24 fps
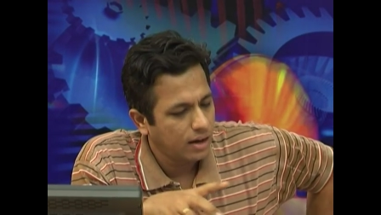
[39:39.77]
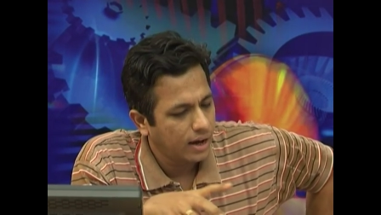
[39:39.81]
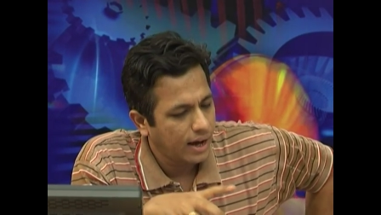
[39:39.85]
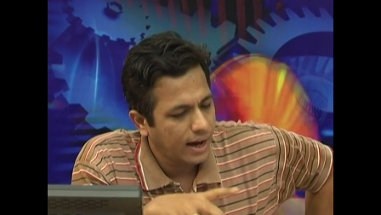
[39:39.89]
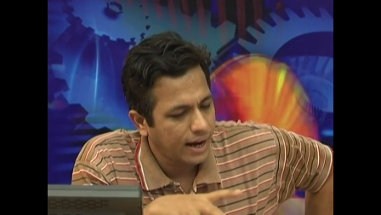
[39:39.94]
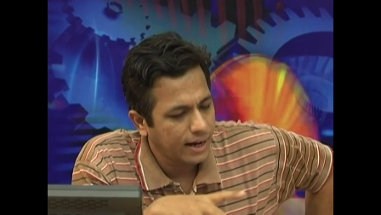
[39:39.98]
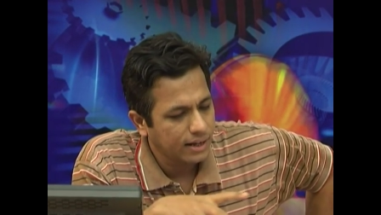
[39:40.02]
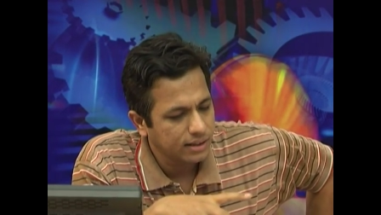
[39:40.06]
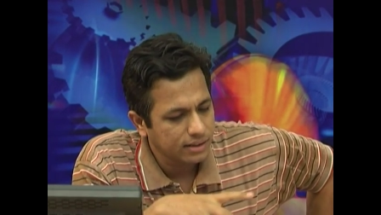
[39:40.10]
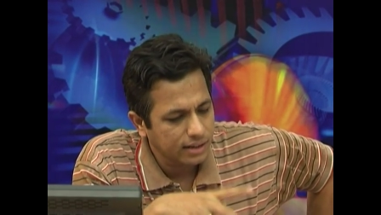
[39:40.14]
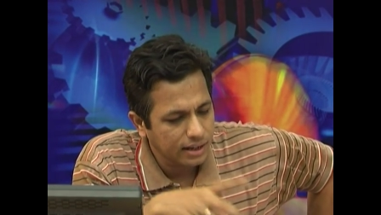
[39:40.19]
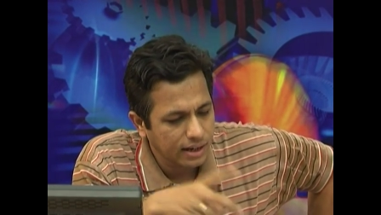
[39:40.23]

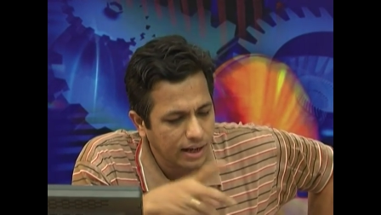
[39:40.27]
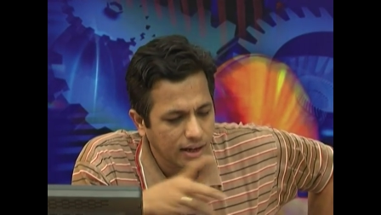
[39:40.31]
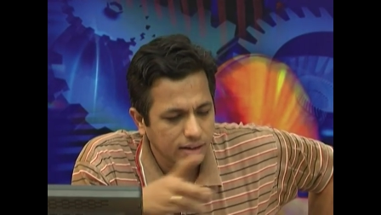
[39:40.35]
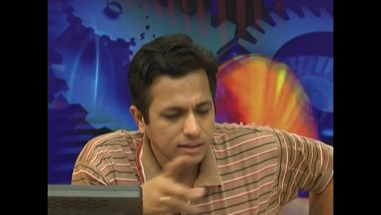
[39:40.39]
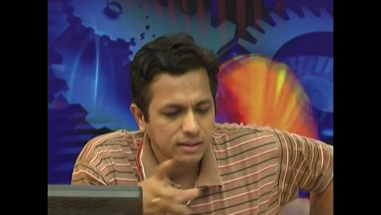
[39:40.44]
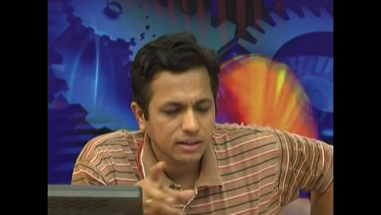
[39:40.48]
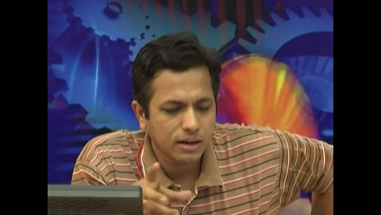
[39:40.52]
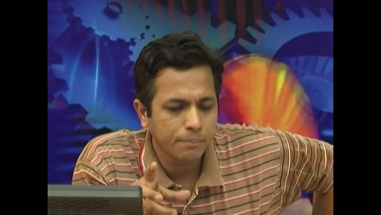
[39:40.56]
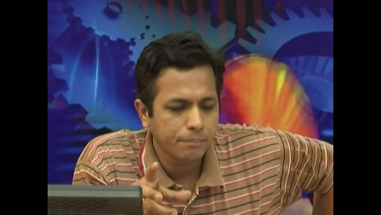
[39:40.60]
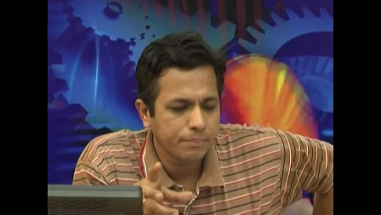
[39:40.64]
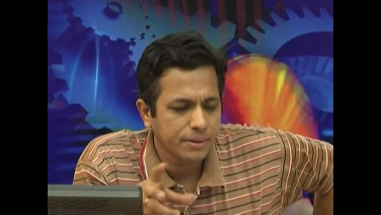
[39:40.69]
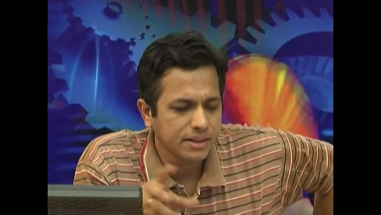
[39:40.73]
and then
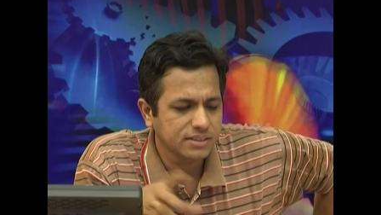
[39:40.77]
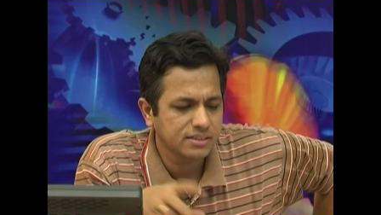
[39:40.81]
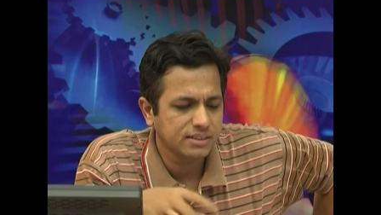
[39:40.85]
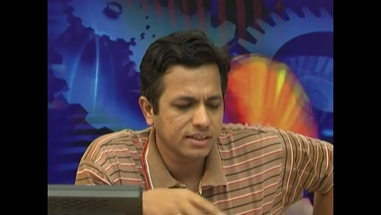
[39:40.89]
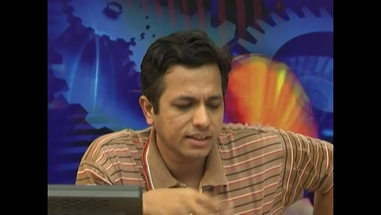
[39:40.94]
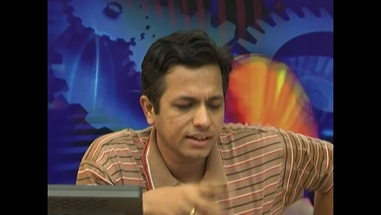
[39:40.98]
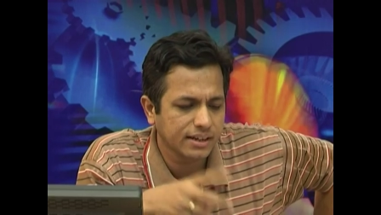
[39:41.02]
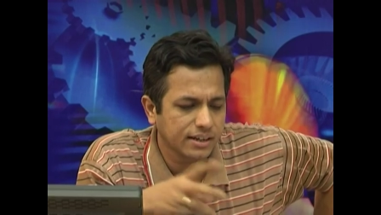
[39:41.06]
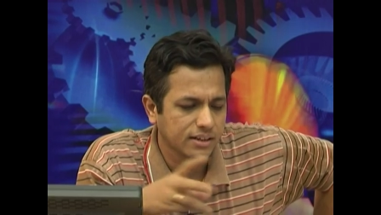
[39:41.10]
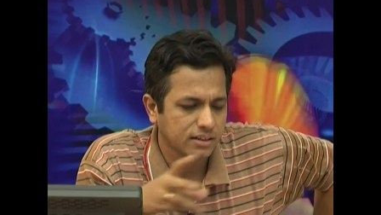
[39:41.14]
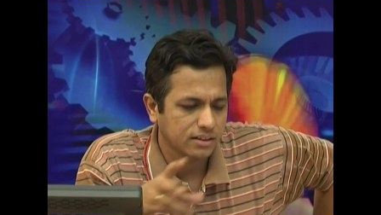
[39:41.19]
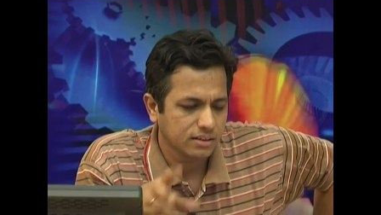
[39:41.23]

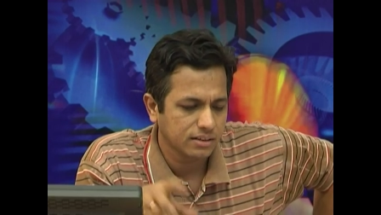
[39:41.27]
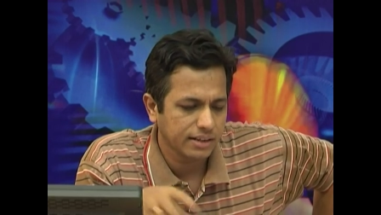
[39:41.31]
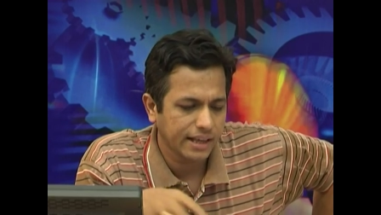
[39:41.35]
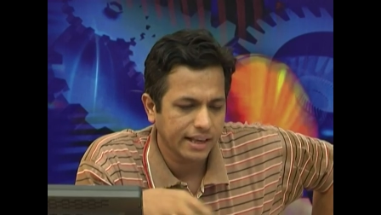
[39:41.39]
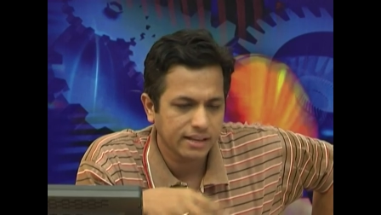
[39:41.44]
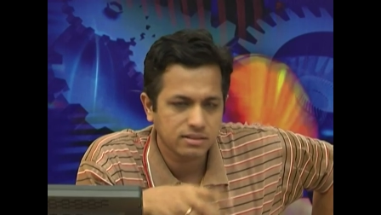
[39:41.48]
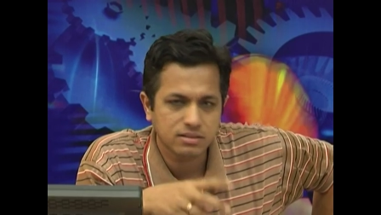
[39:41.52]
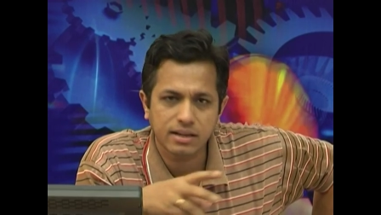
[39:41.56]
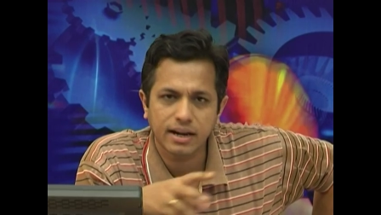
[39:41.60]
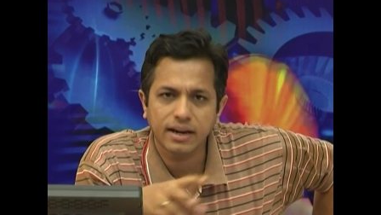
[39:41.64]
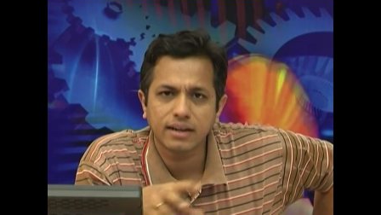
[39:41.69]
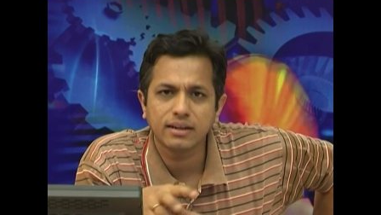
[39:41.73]
uncompressing it,
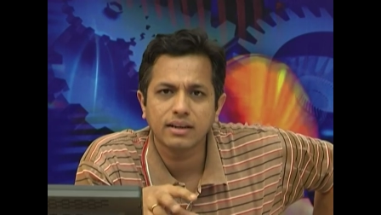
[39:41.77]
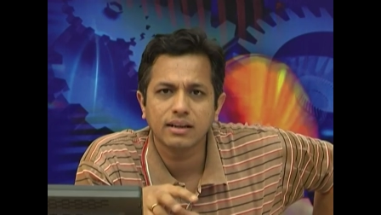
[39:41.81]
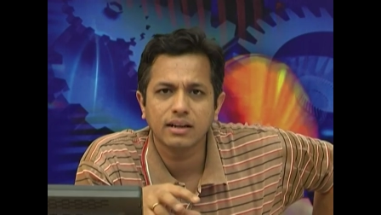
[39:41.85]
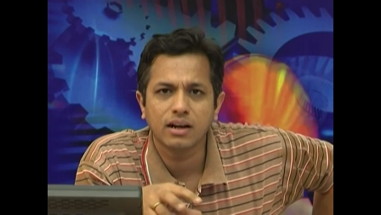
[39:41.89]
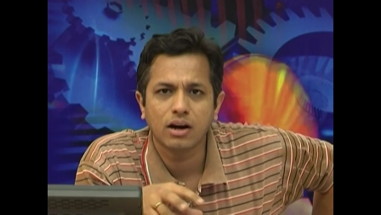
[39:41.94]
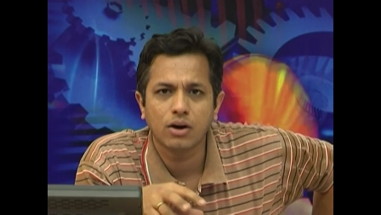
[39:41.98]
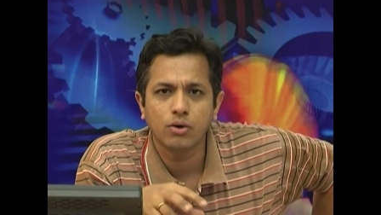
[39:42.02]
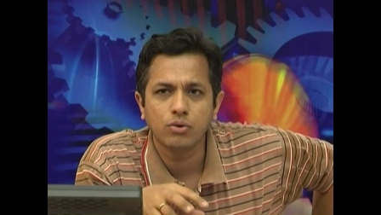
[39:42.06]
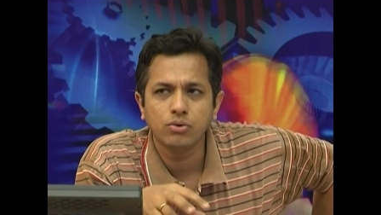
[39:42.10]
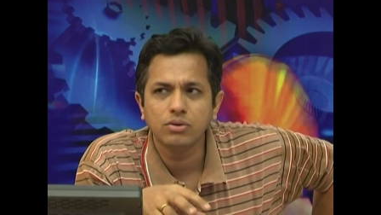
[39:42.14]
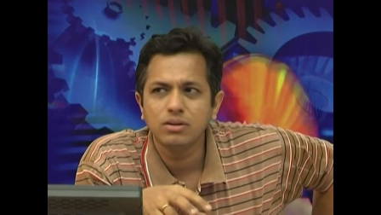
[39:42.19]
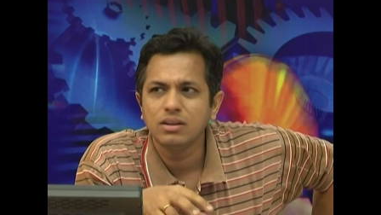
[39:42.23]
extracting
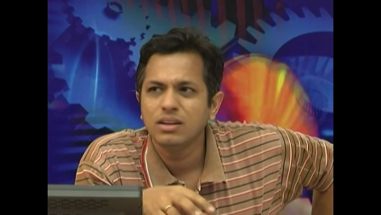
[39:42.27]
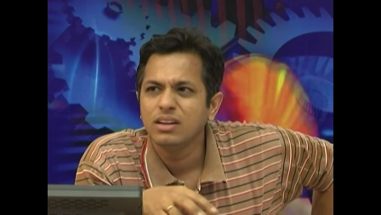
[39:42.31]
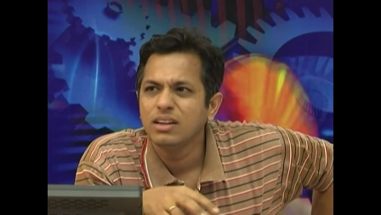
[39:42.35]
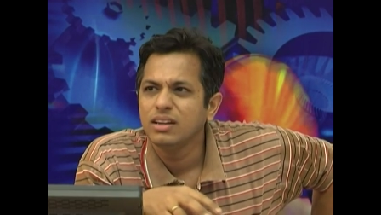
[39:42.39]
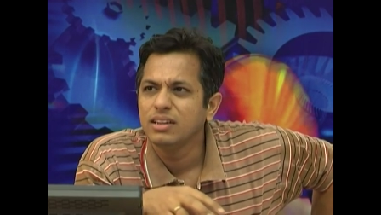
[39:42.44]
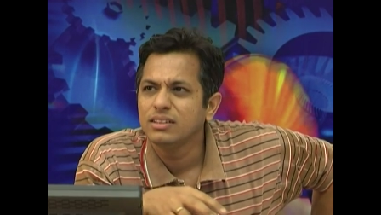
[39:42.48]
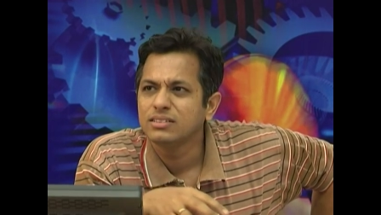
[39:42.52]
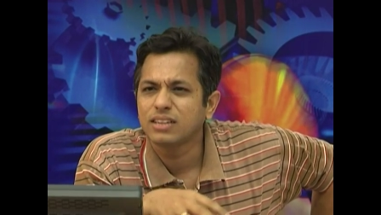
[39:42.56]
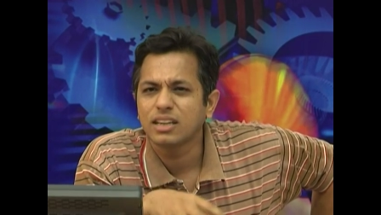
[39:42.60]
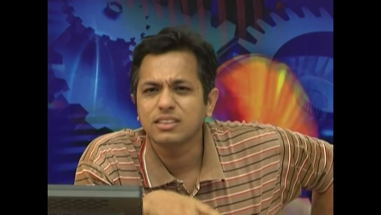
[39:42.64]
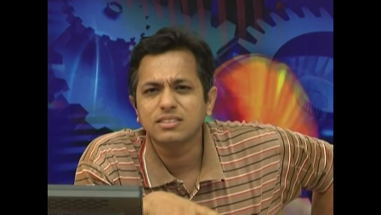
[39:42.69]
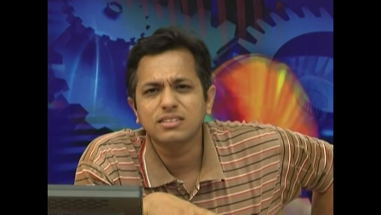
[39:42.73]
out
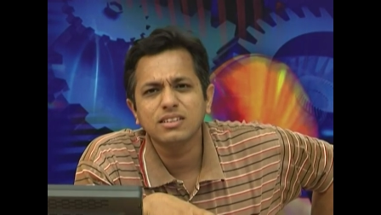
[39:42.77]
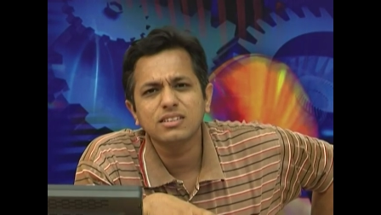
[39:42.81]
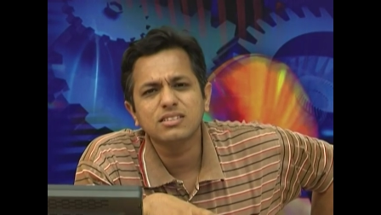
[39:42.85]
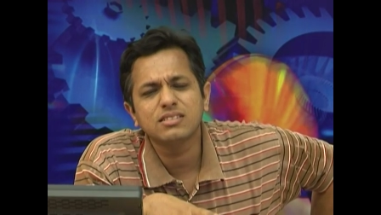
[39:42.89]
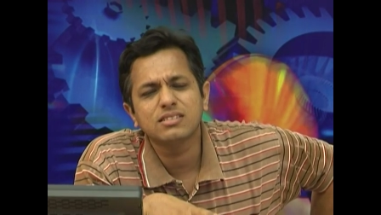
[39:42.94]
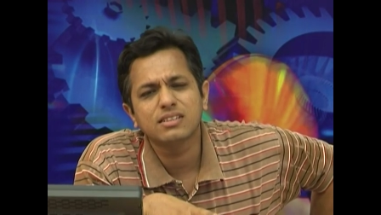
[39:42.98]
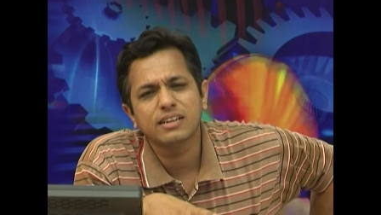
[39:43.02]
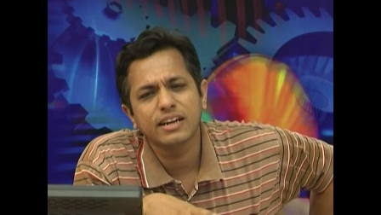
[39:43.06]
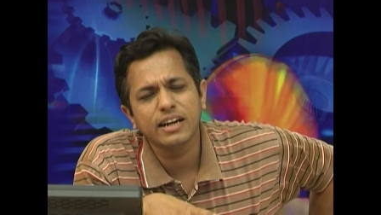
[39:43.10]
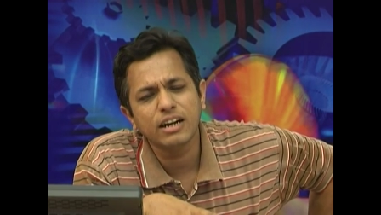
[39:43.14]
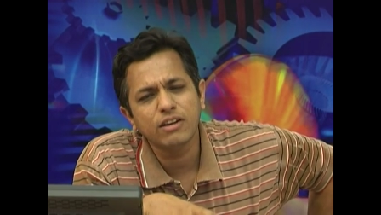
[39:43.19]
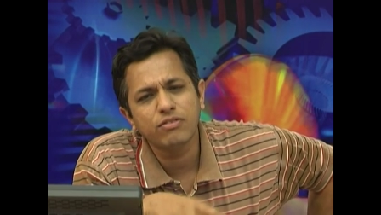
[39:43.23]
such a
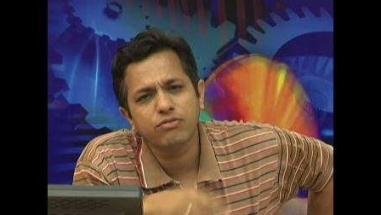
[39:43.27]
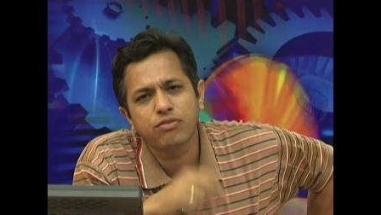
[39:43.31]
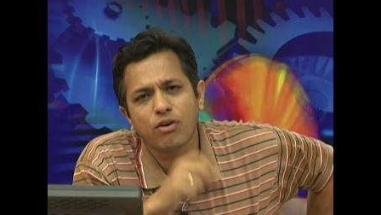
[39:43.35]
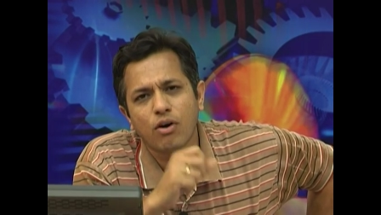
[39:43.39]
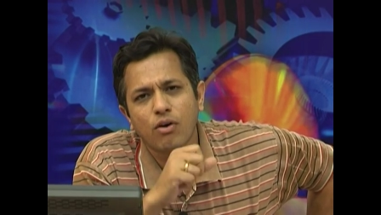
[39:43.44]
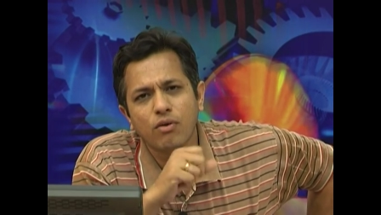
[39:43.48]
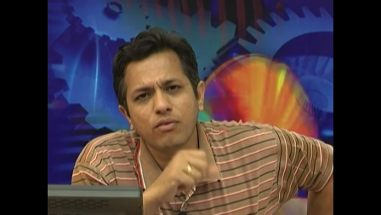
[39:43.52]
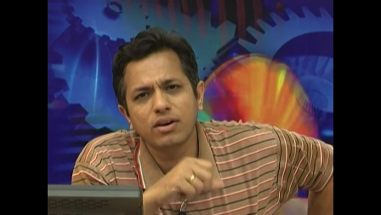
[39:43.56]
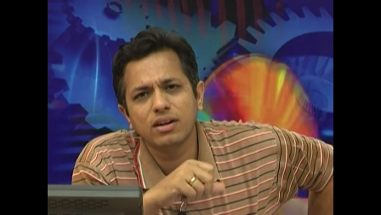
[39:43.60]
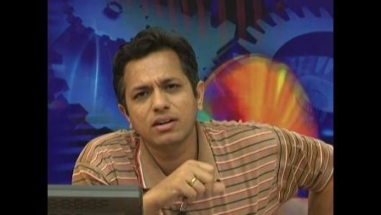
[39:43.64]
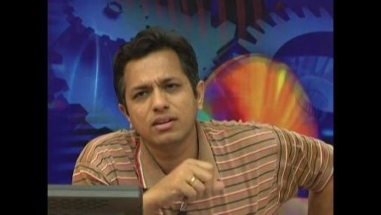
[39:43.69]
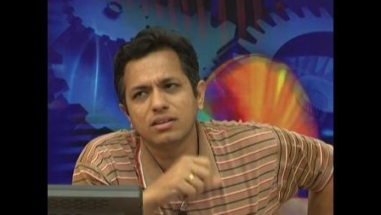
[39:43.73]

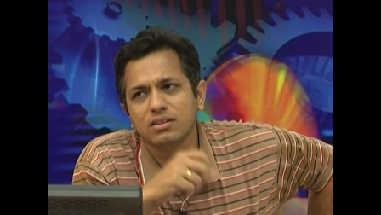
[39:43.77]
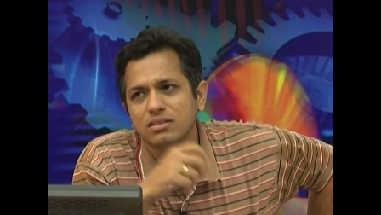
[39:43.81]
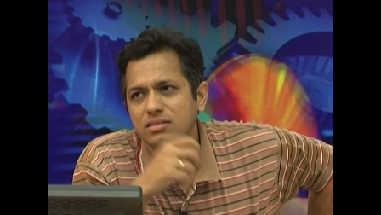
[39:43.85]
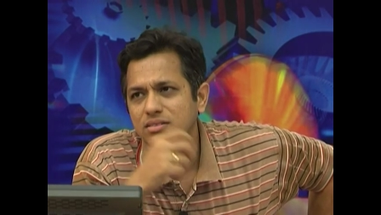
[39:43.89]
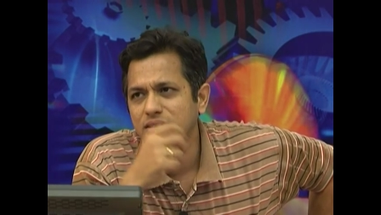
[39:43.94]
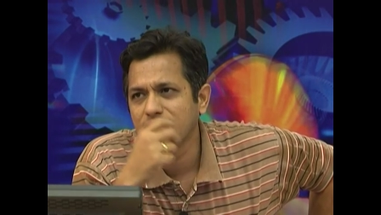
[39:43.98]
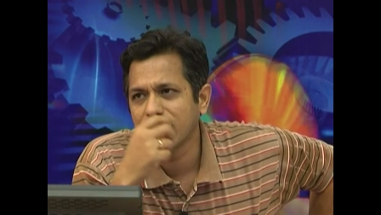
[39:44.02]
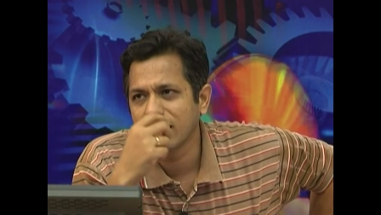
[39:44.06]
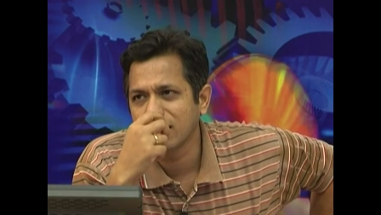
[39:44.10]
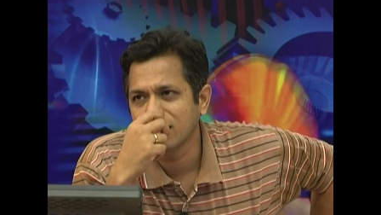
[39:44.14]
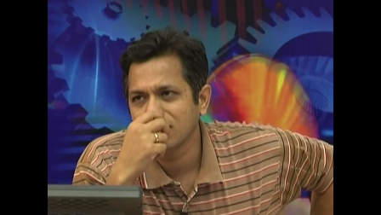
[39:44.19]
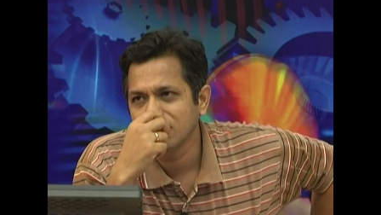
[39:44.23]
straightforward
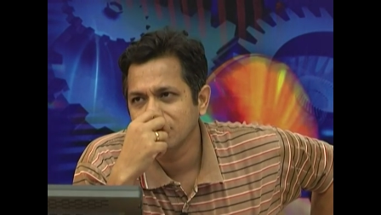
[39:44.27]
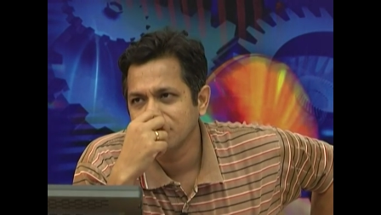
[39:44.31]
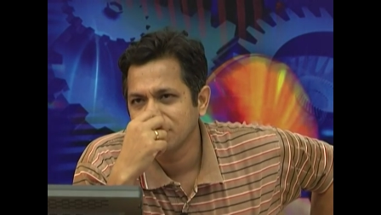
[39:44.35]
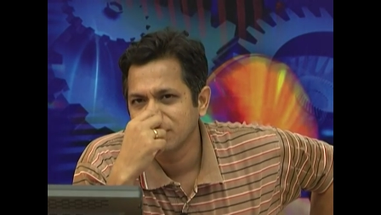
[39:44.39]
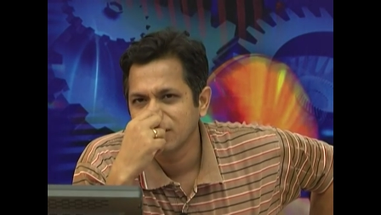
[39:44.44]
thing,